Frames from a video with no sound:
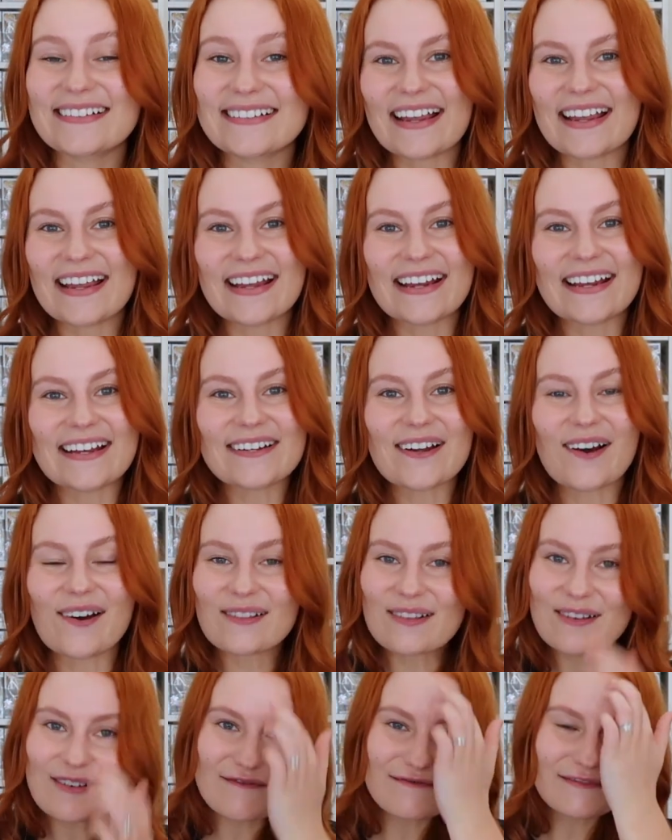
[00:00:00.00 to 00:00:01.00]
and I'll
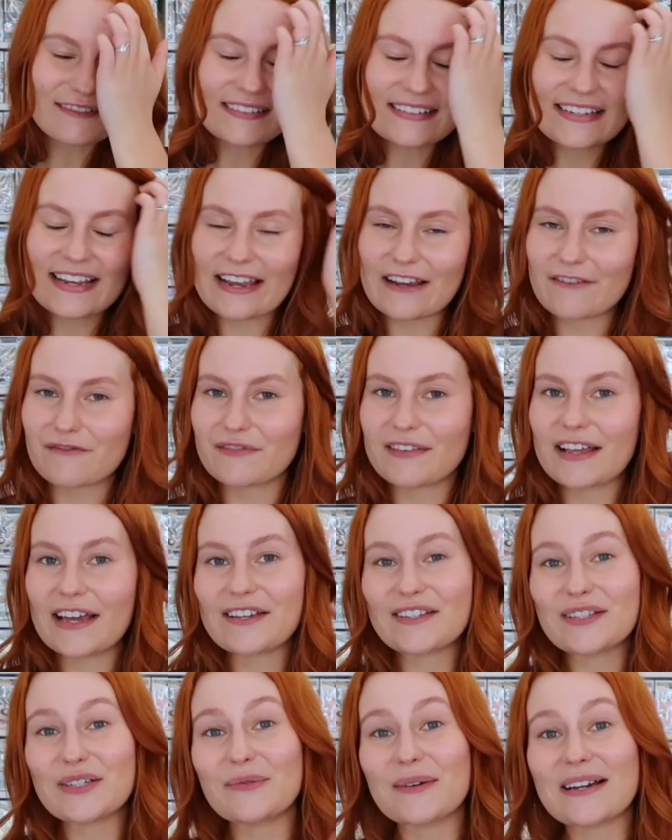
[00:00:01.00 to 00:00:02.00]
hopefully have
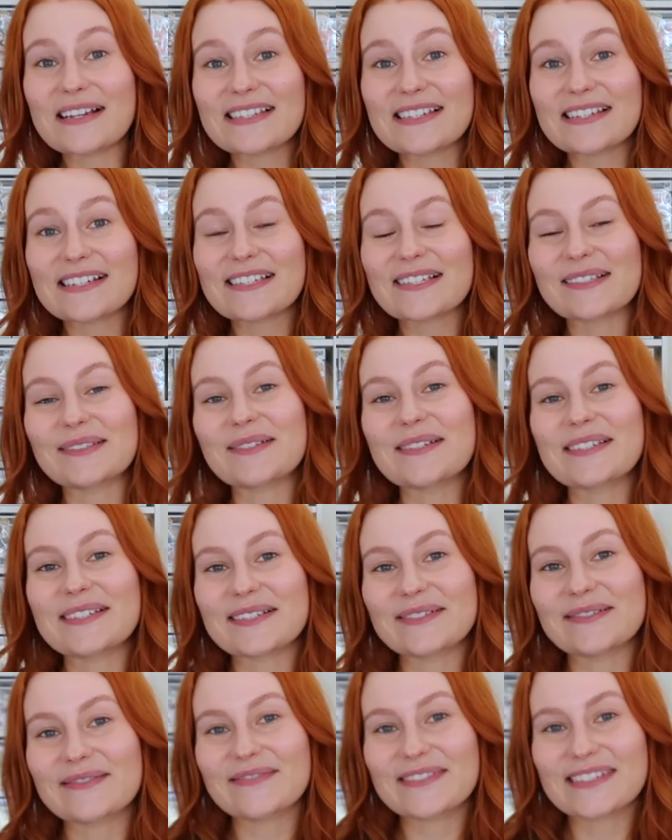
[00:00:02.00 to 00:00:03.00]
that US
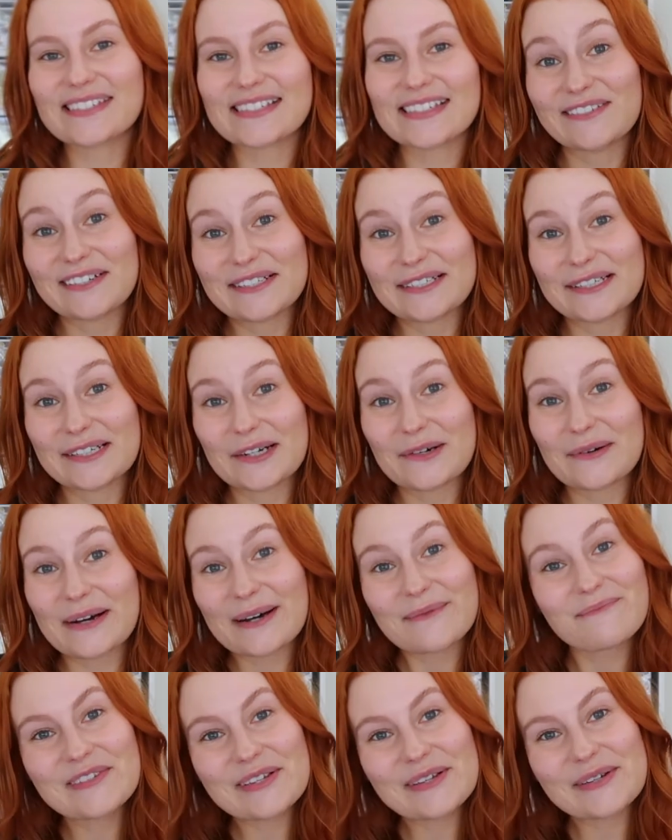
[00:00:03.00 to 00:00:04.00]
exclusives video
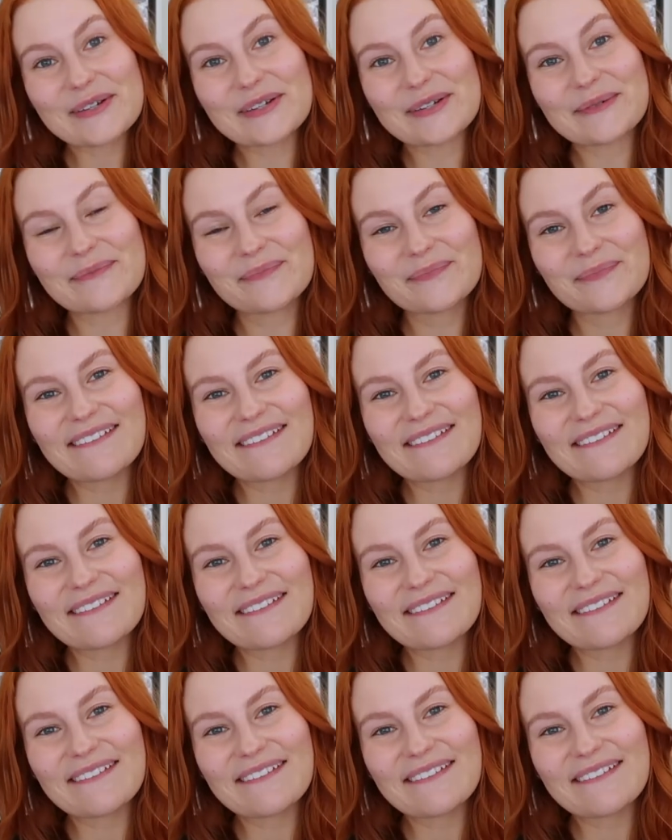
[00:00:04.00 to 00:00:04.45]
up soon.